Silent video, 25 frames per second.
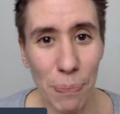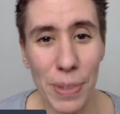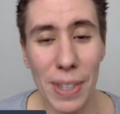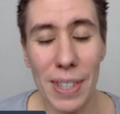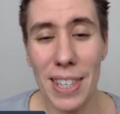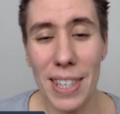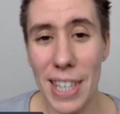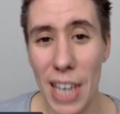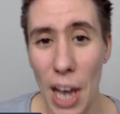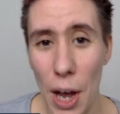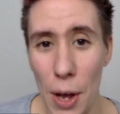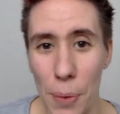
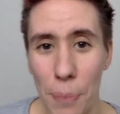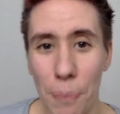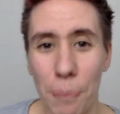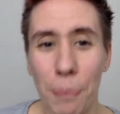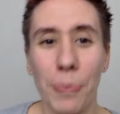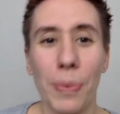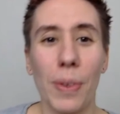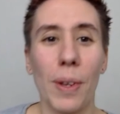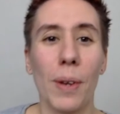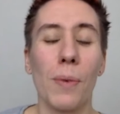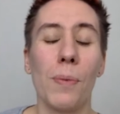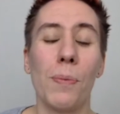So
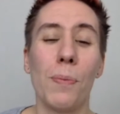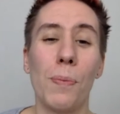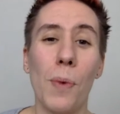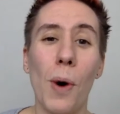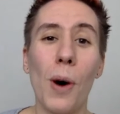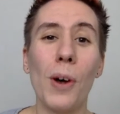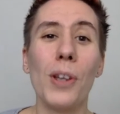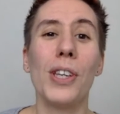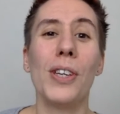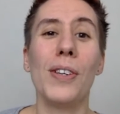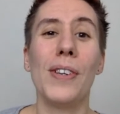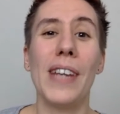
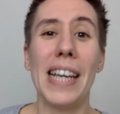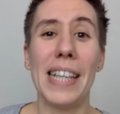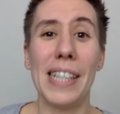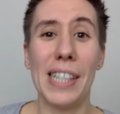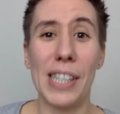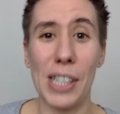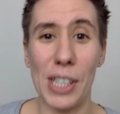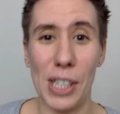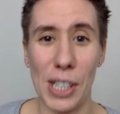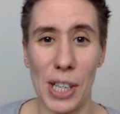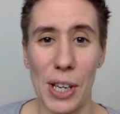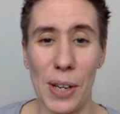what you need
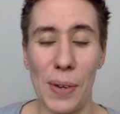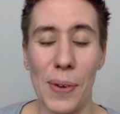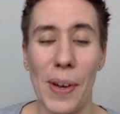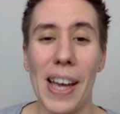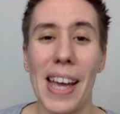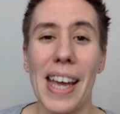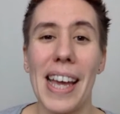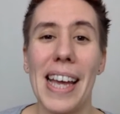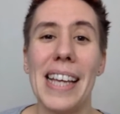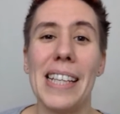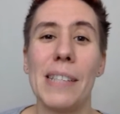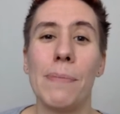to do
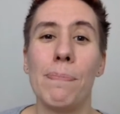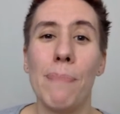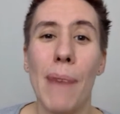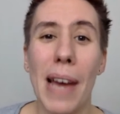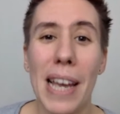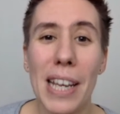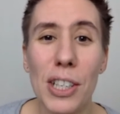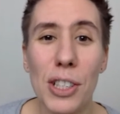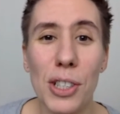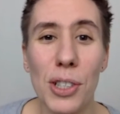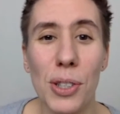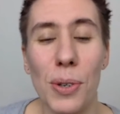is
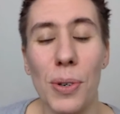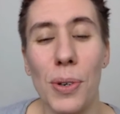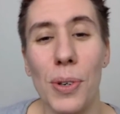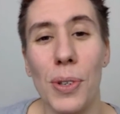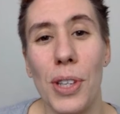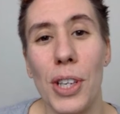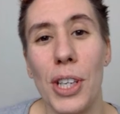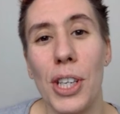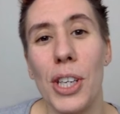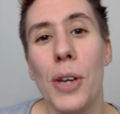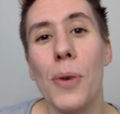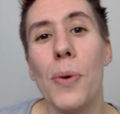make sure
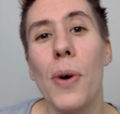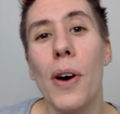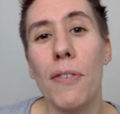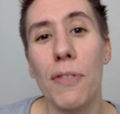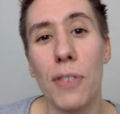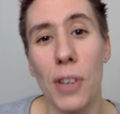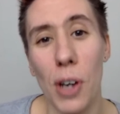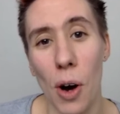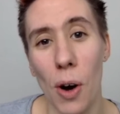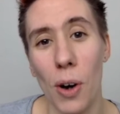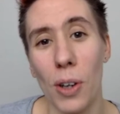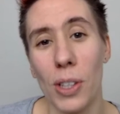that you
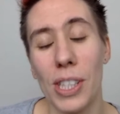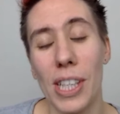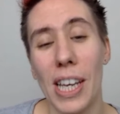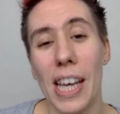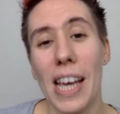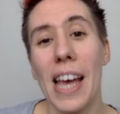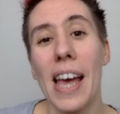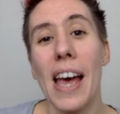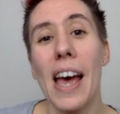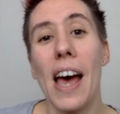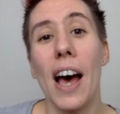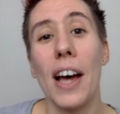have got
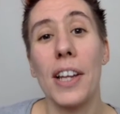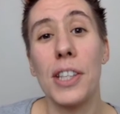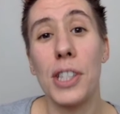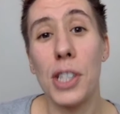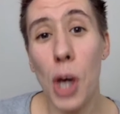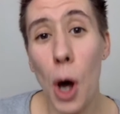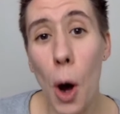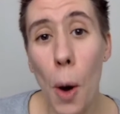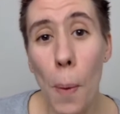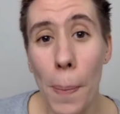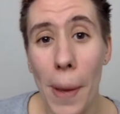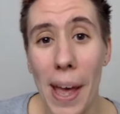a
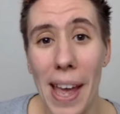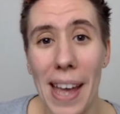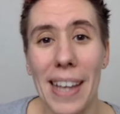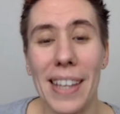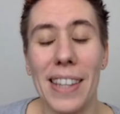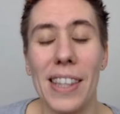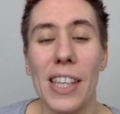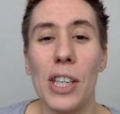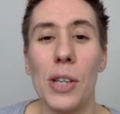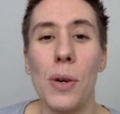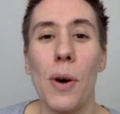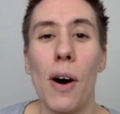topic
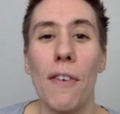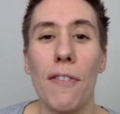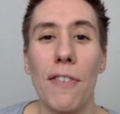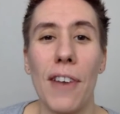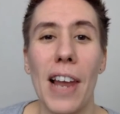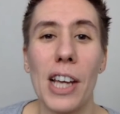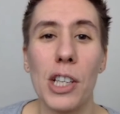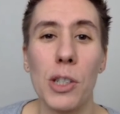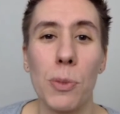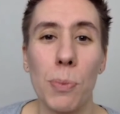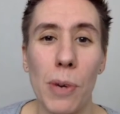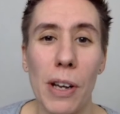that you are
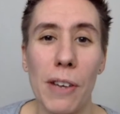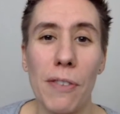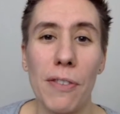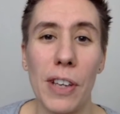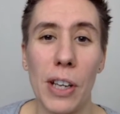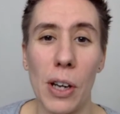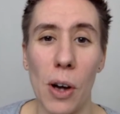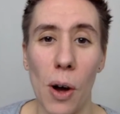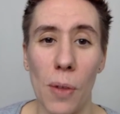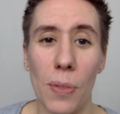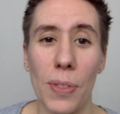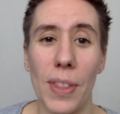flash
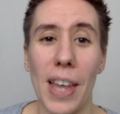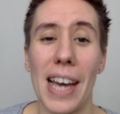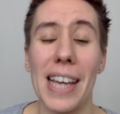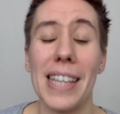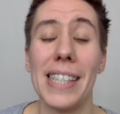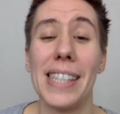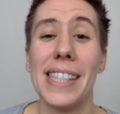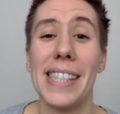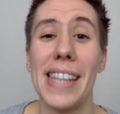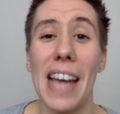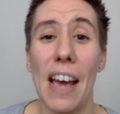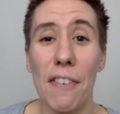briefing on that
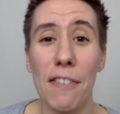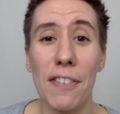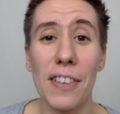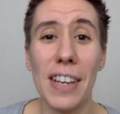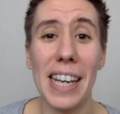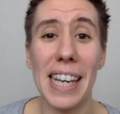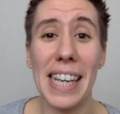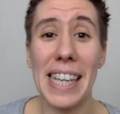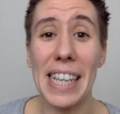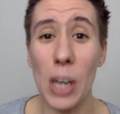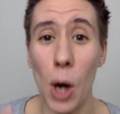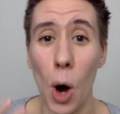has
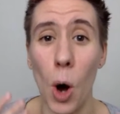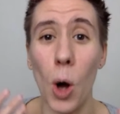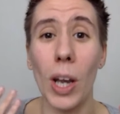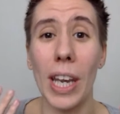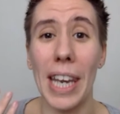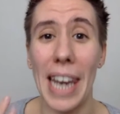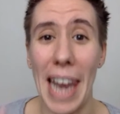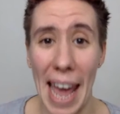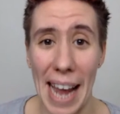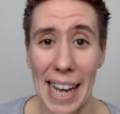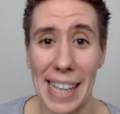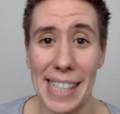definitely got
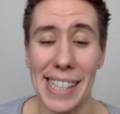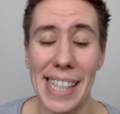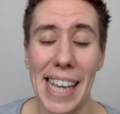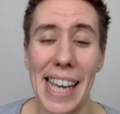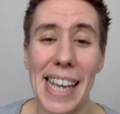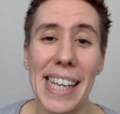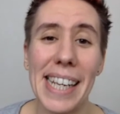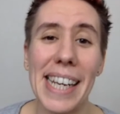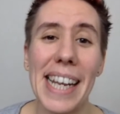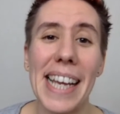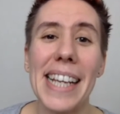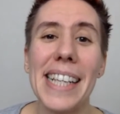legs.
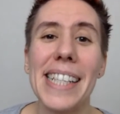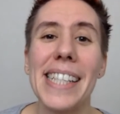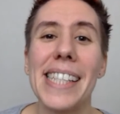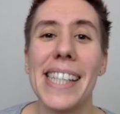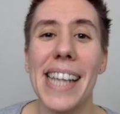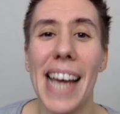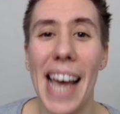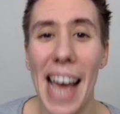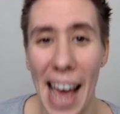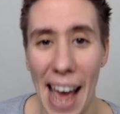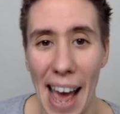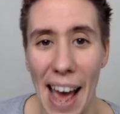It needs
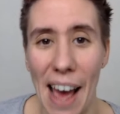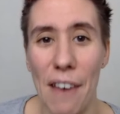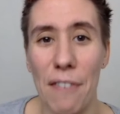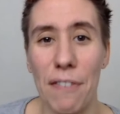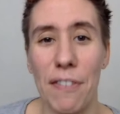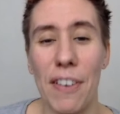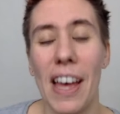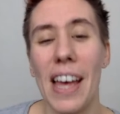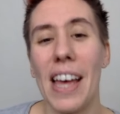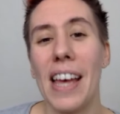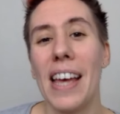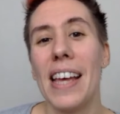to have
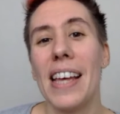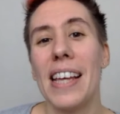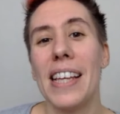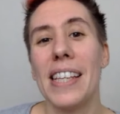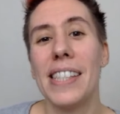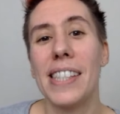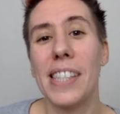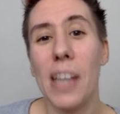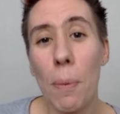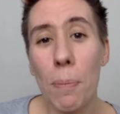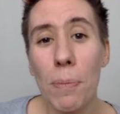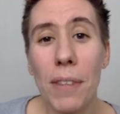
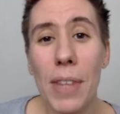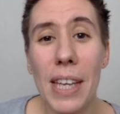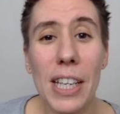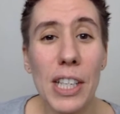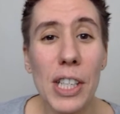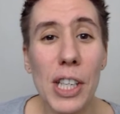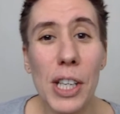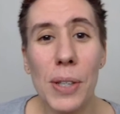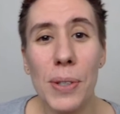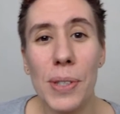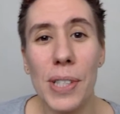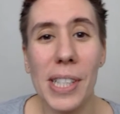something
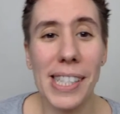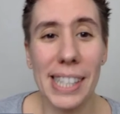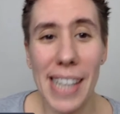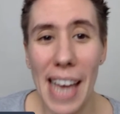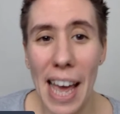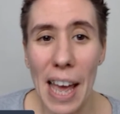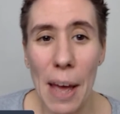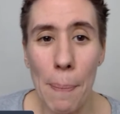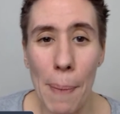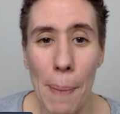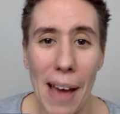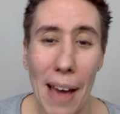new to
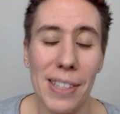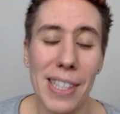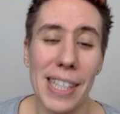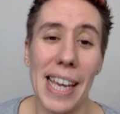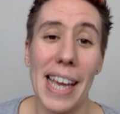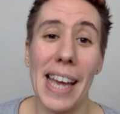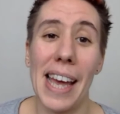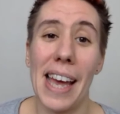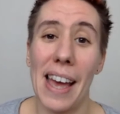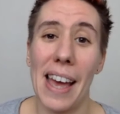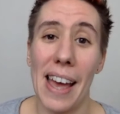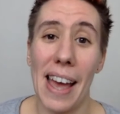say about
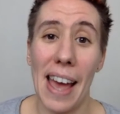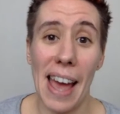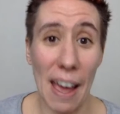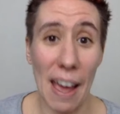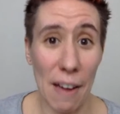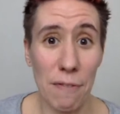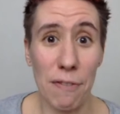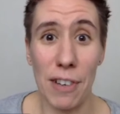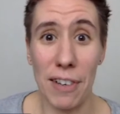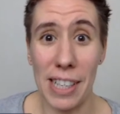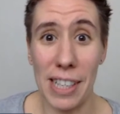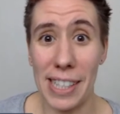it
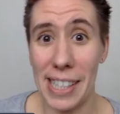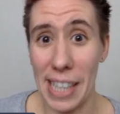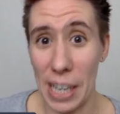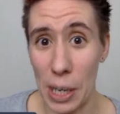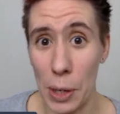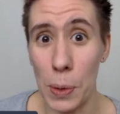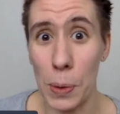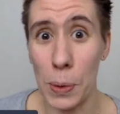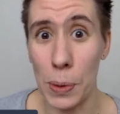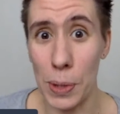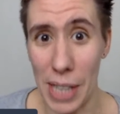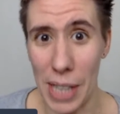every
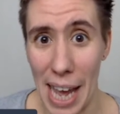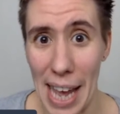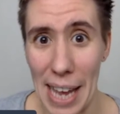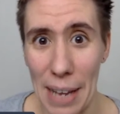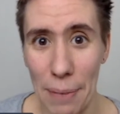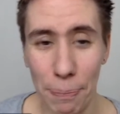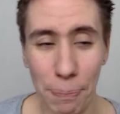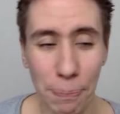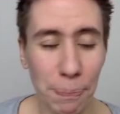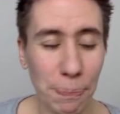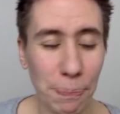single day.